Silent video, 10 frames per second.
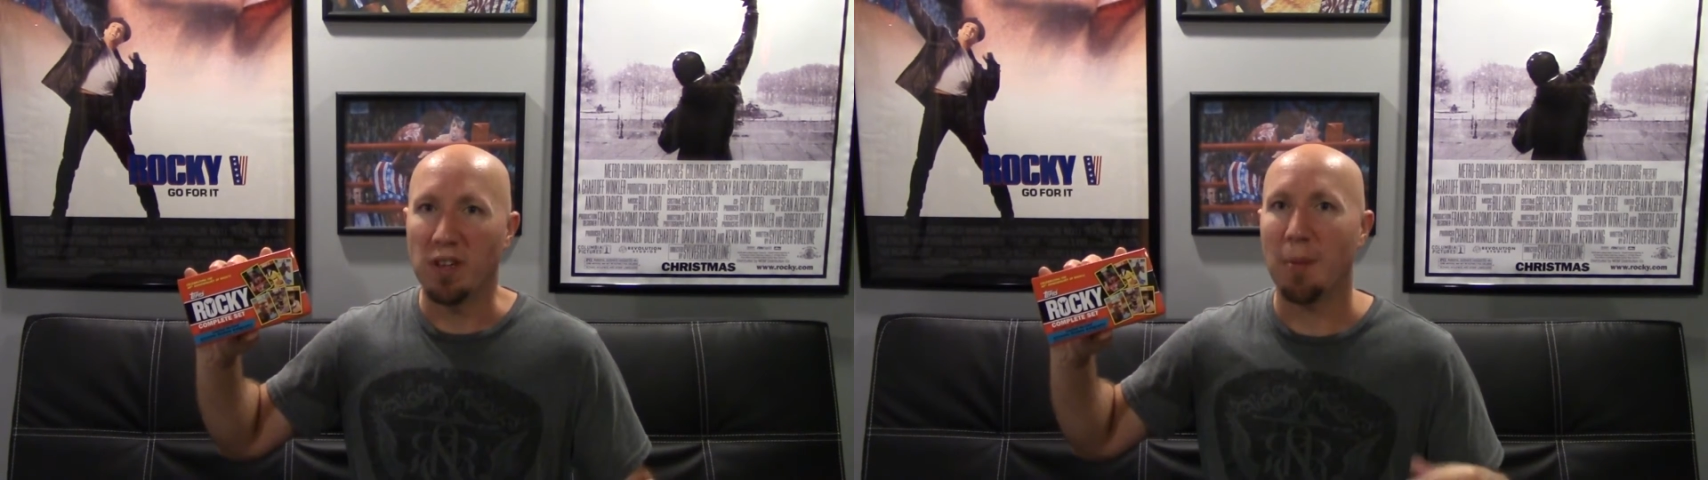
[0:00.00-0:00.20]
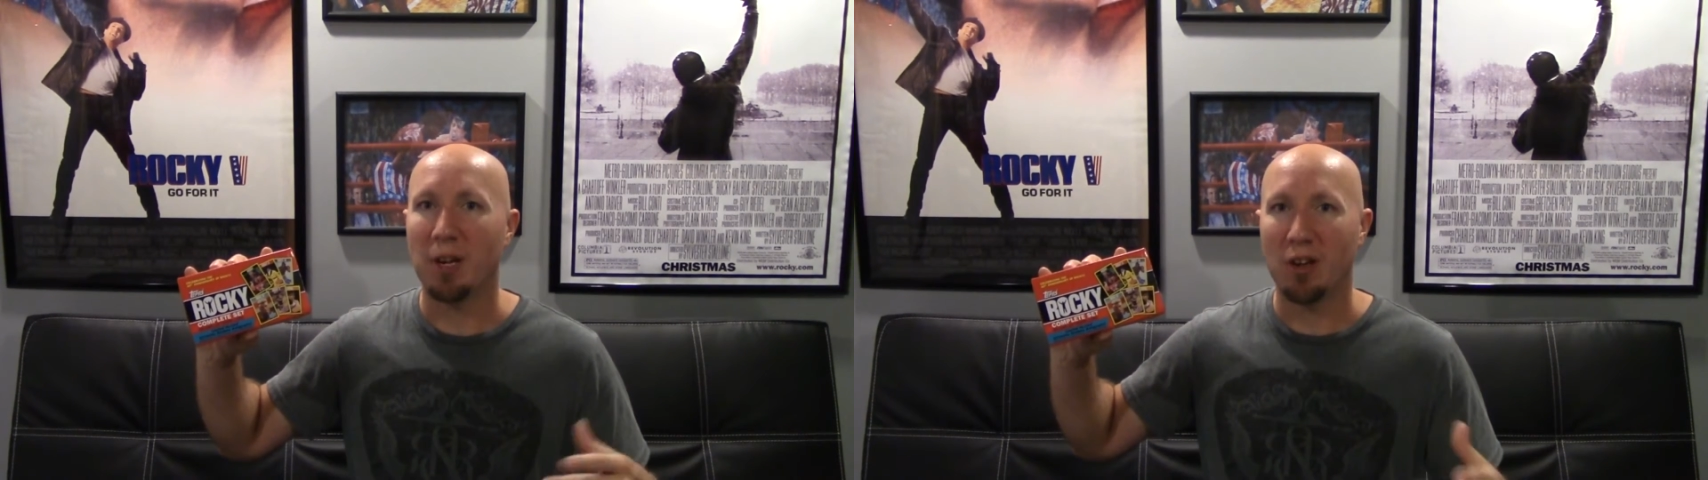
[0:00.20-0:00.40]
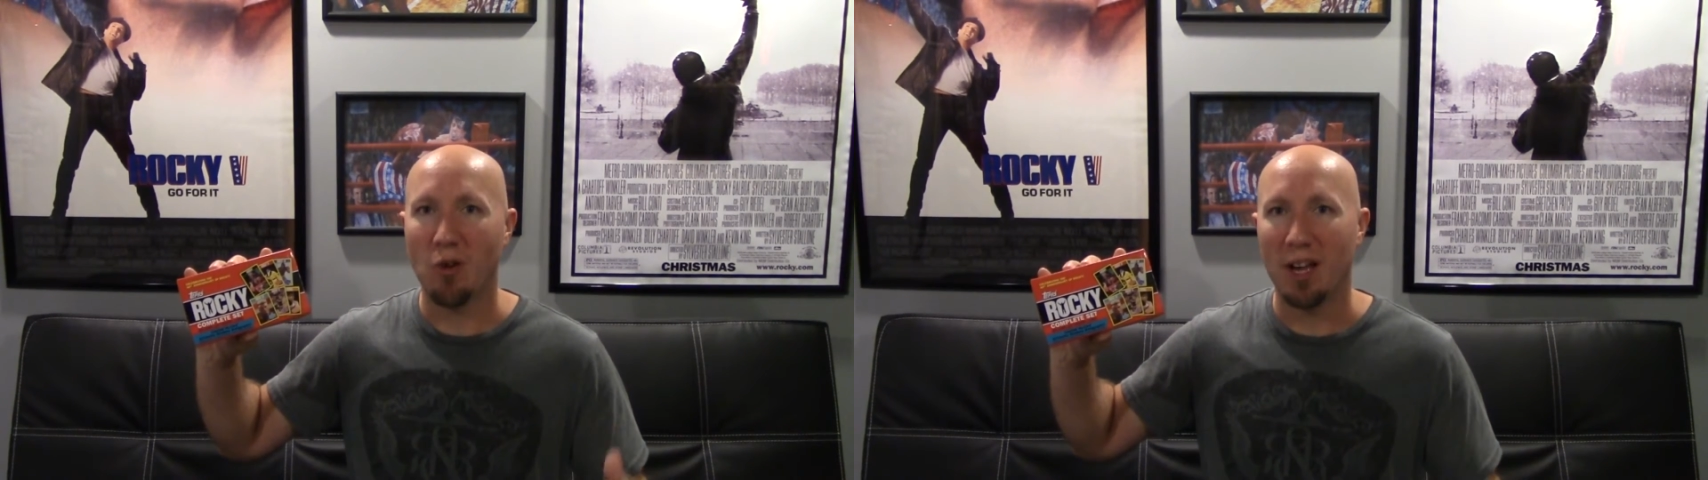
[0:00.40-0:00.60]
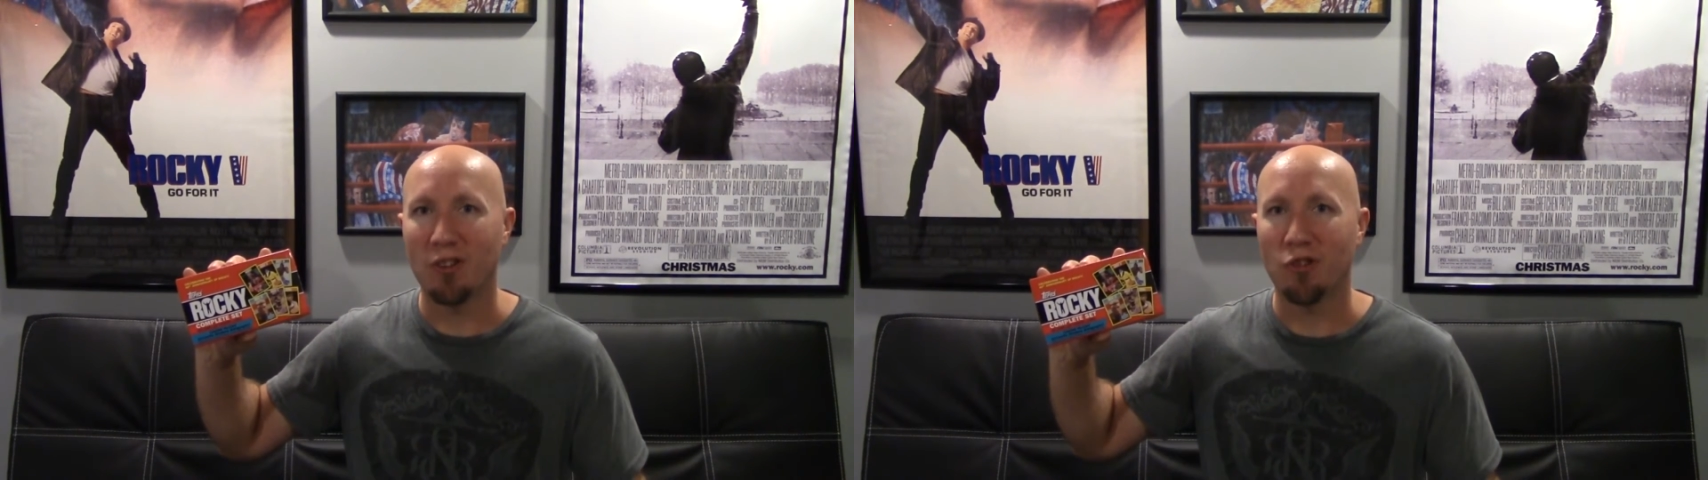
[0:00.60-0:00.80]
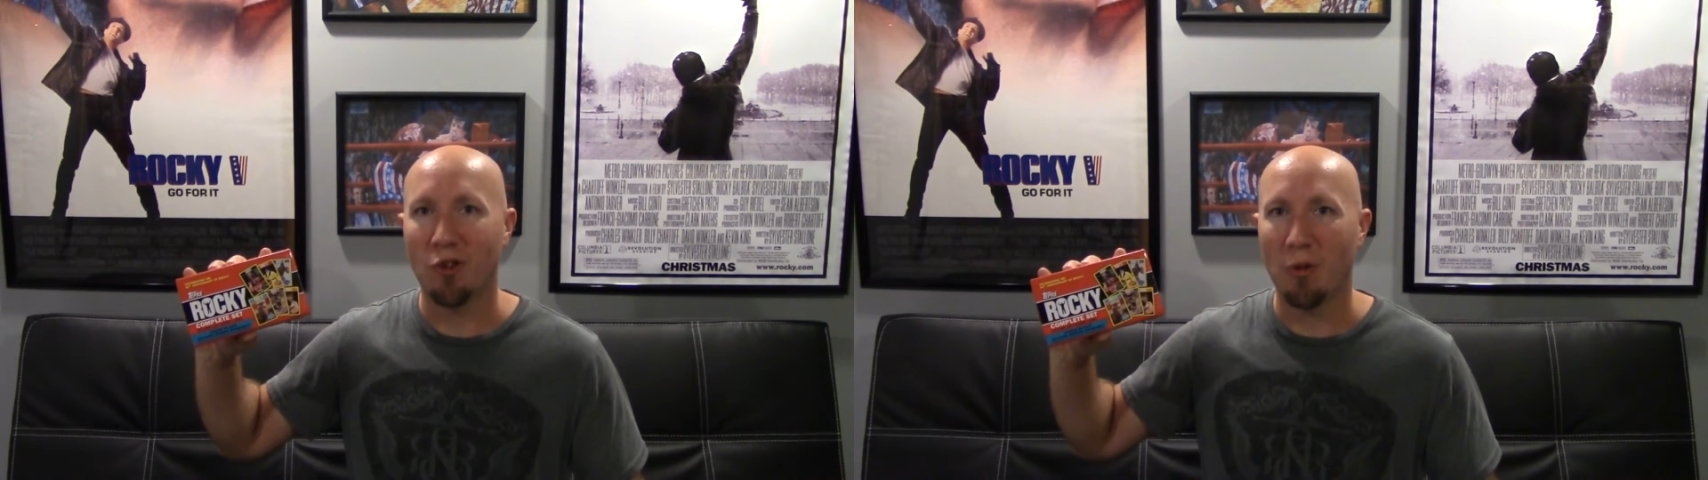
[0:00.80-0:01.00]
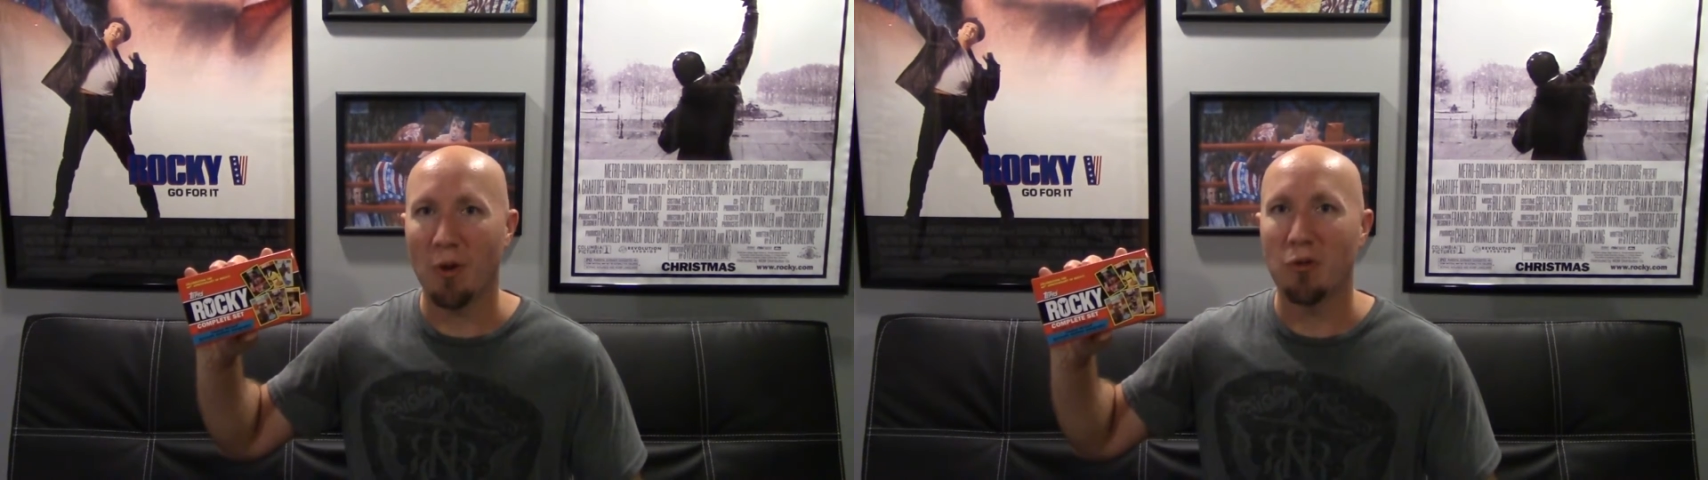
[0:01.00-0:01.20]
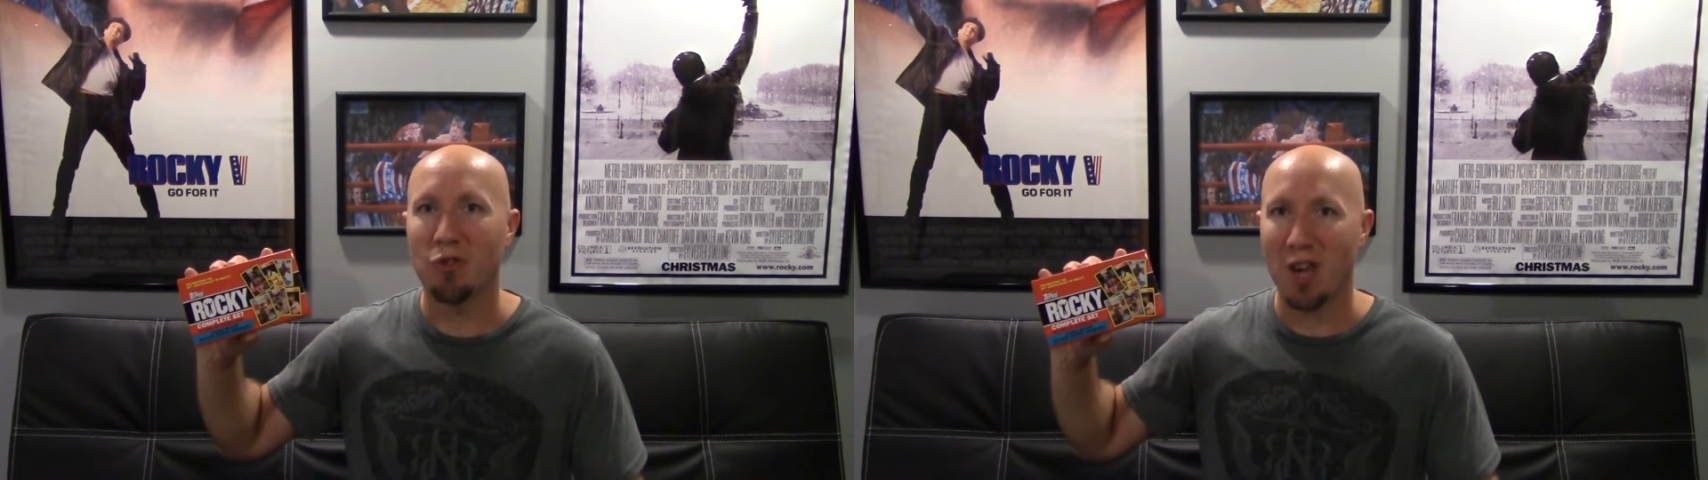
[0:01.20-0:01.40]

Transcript: I'm going to go ahead and show those